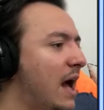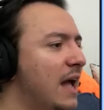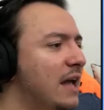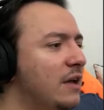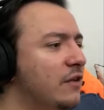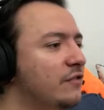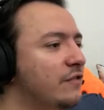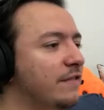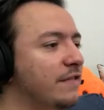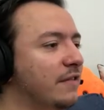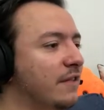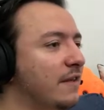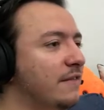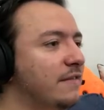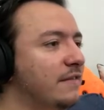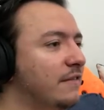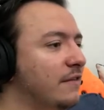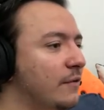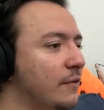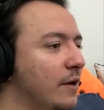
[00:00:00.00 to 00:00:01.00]
I could just
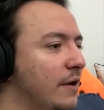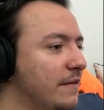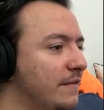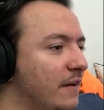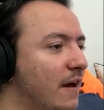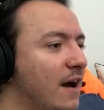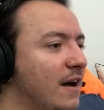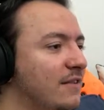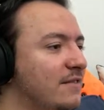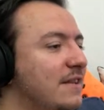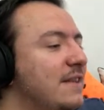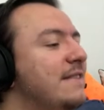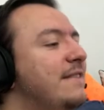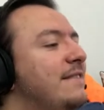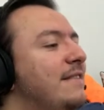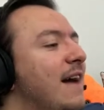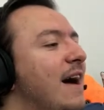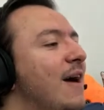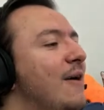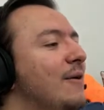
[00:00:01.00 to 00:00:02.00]
listen to her talk. She's
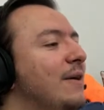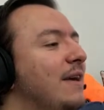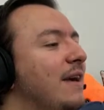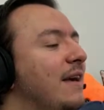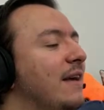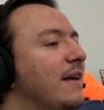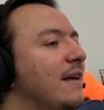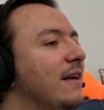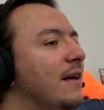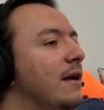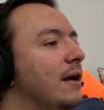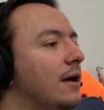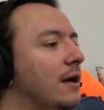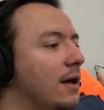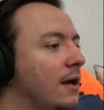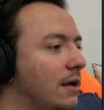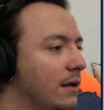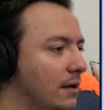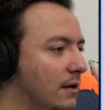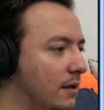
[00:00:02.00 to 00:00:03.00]
so
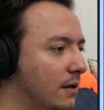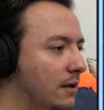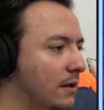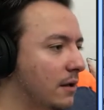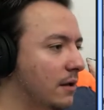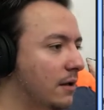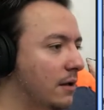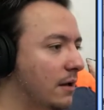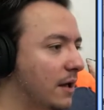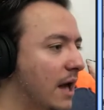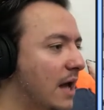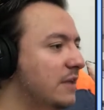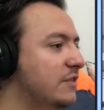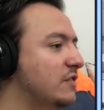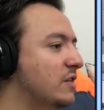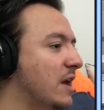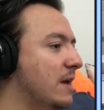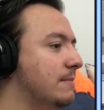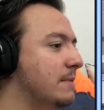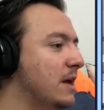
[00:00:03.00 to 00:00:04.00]
I'm
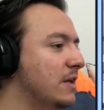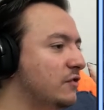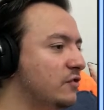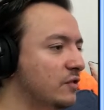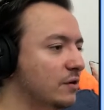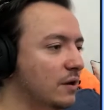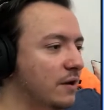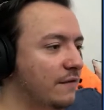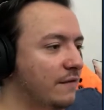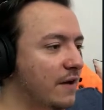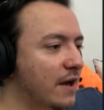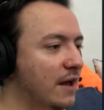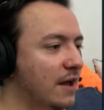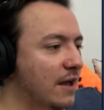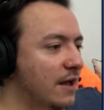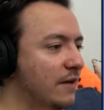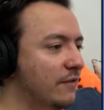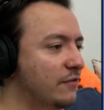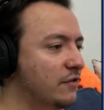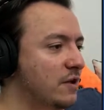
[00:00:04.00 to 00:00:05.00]
not sure
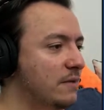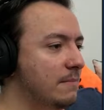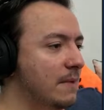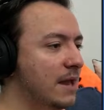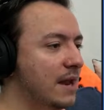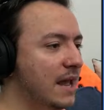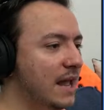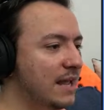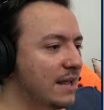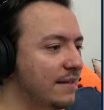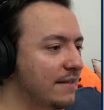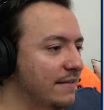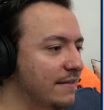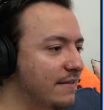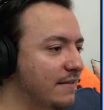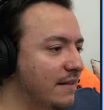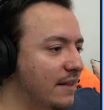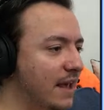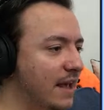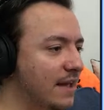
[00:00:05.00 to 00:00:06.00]
if she meant I
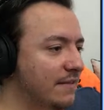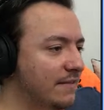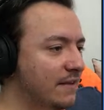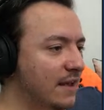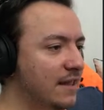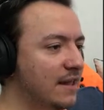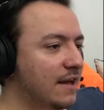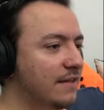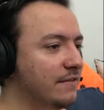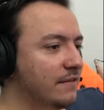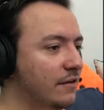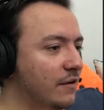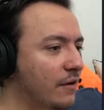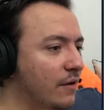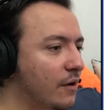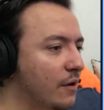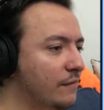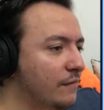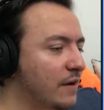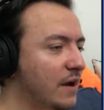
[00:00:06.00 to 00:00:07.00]
can't say that to
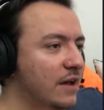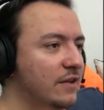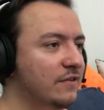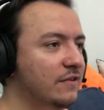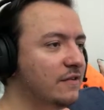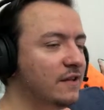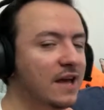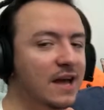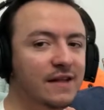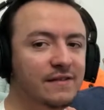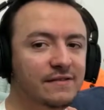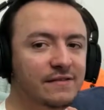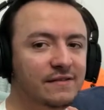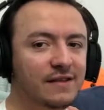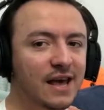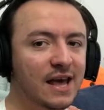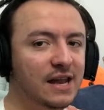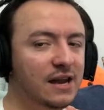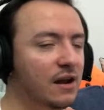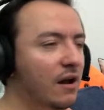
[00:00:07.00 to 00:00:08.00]
her, if I just can't
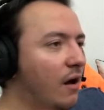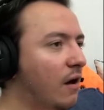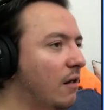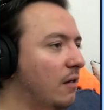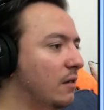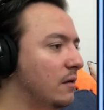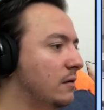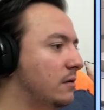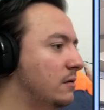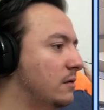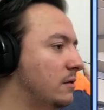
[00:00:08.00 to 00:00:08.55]
say it at all.